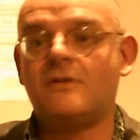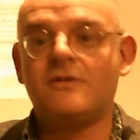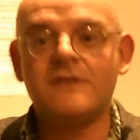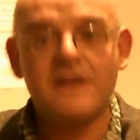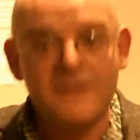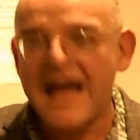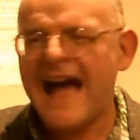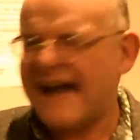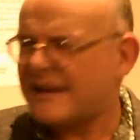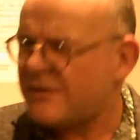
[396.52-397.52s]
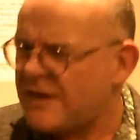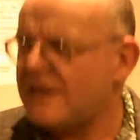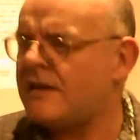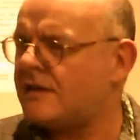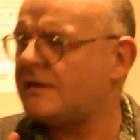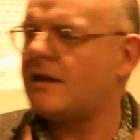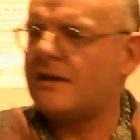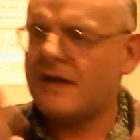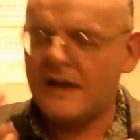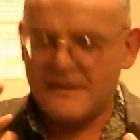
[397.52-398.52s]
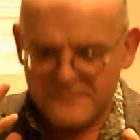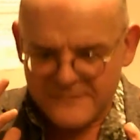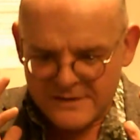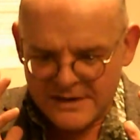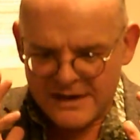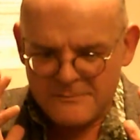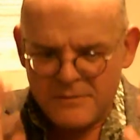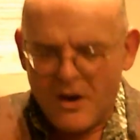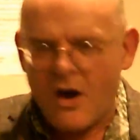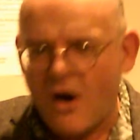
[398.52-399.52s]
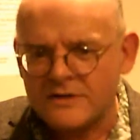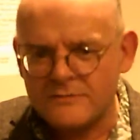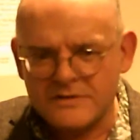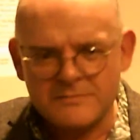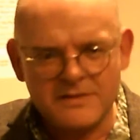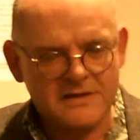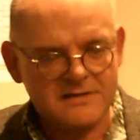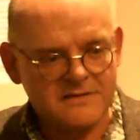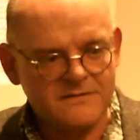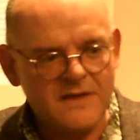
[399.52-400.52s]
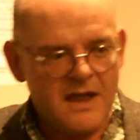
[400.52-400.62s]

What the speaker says: on the other, and I think in part it was because of